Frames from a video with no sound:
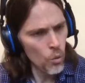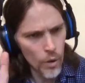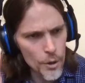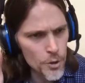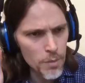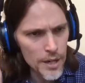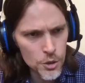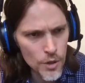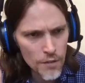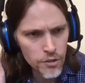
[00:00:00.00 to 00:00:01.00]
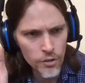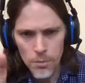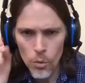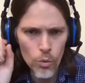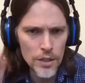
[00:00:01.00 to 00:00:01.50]
Where do you buy your traffic from?
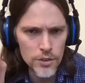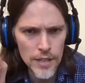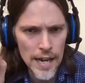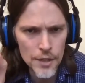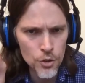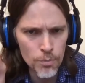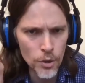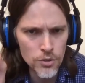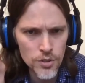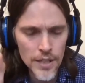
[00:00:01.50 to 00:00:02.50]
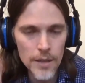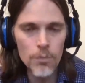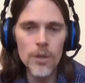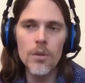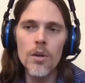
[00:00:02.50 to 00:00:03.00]
And what's the ad supposed to say?
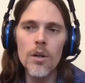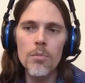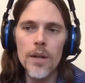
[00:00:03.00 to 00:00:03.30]
But, yeah.